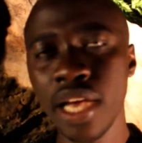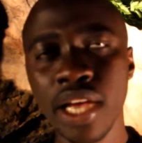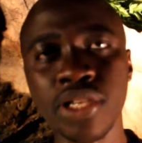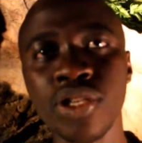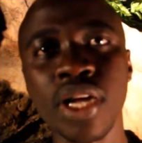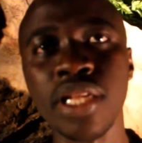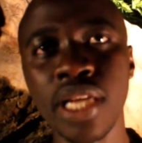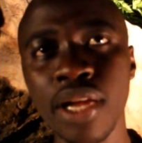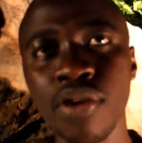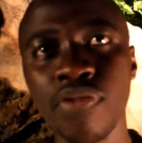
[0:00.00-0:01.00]
it's not the
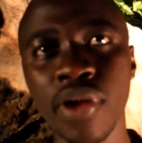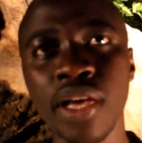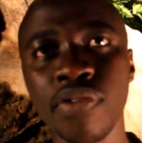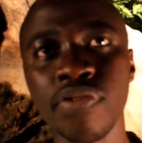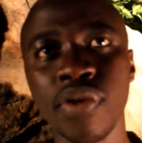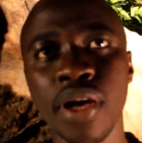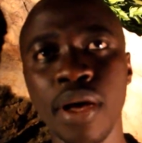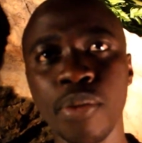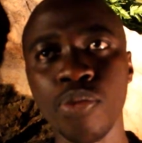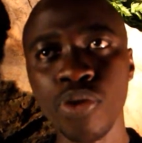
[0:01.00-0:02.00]
end of life.
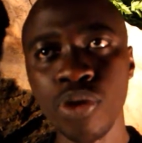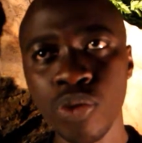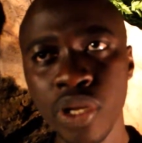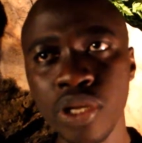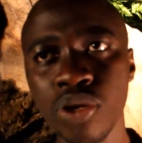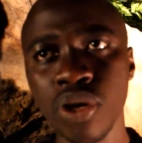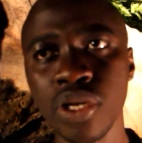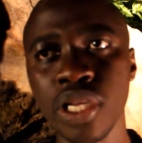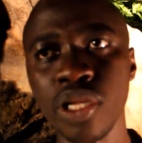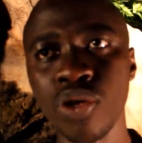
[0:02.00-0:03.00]
We need to
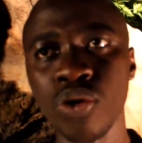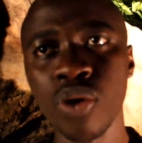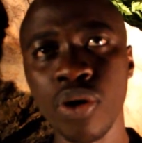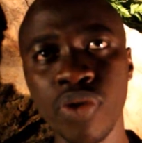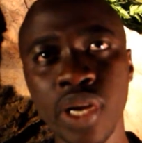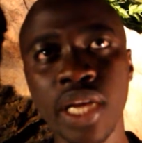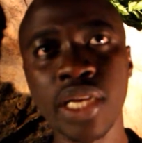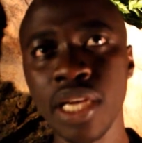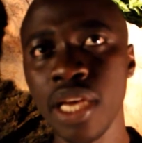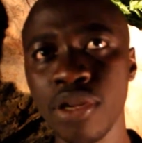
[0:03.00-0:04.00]
continue
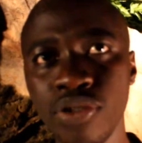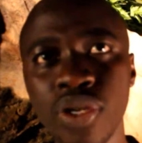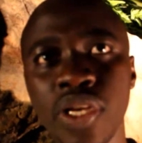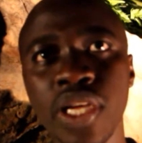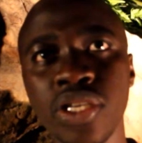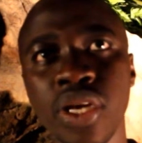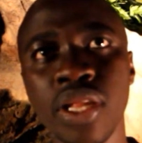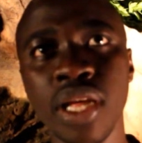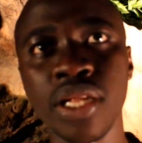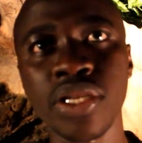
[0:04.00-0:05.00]
relating and treating each
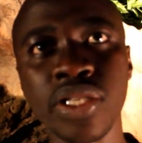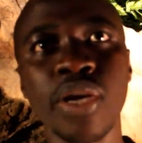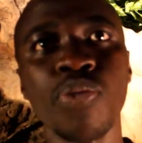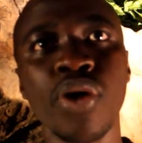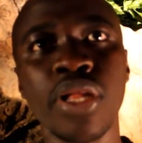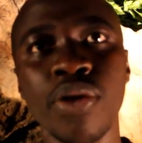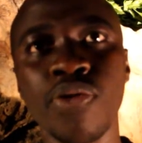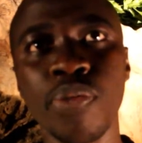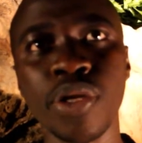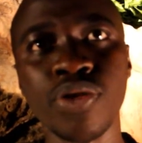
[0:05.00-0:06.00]
other the same way that
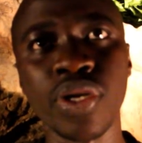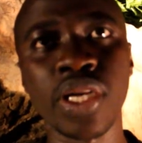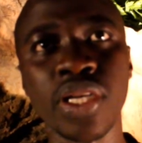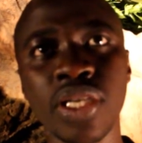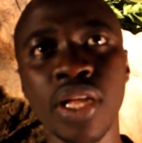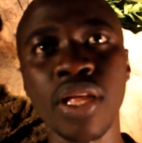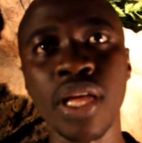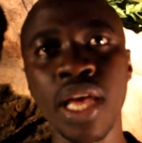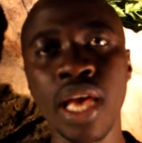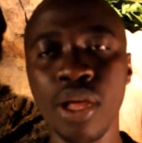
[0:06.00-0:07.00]
we've been treating each other.
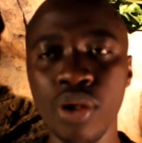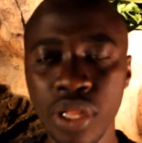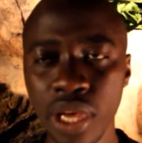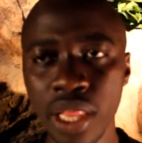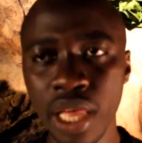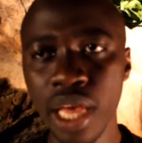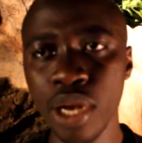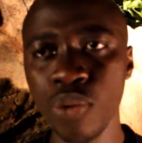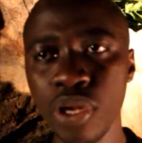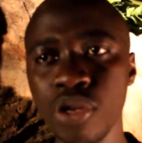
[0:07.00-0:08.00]
And on the other
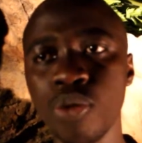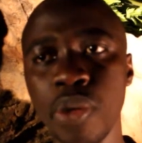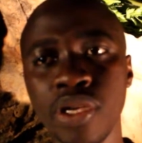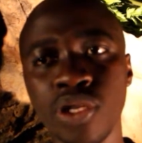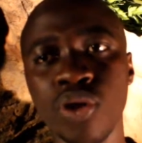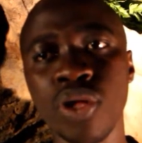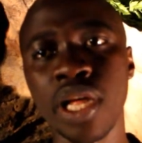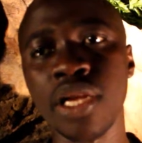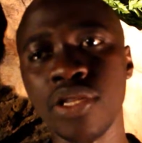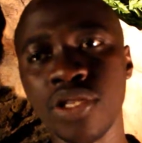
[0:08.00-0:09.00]
end, we need to make sure
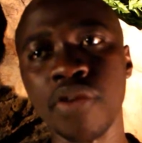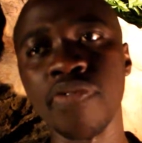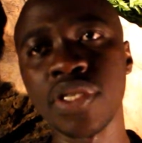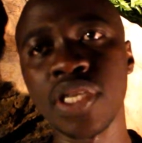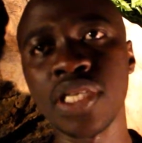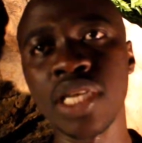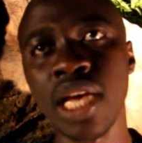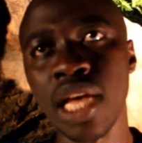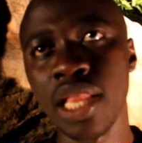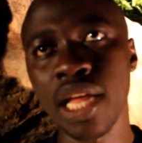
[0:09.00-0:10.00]
that the services
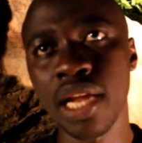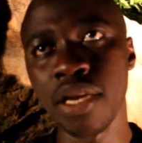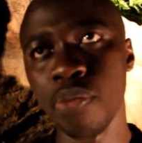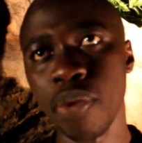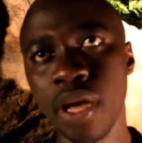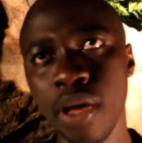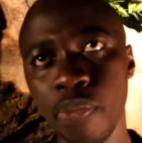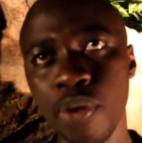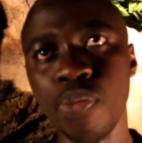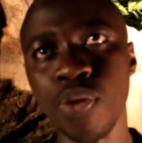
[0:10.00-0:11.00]
that
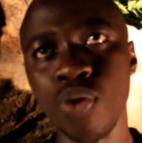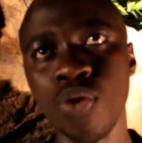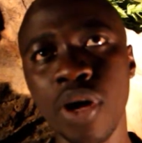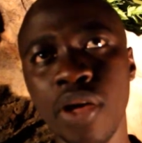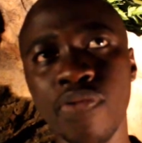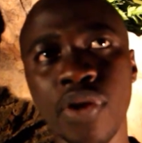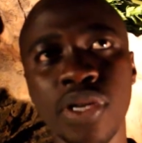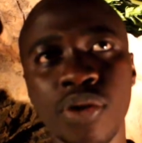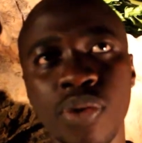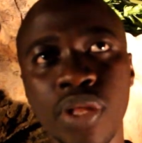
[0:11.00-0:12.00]
people who are
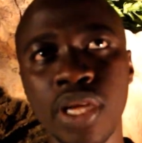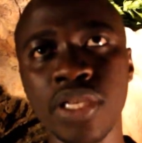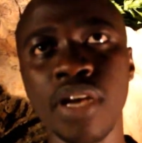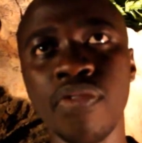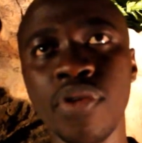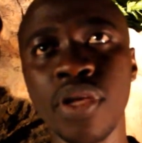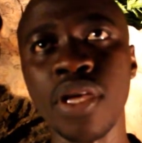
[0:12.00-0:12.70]
infected with HIV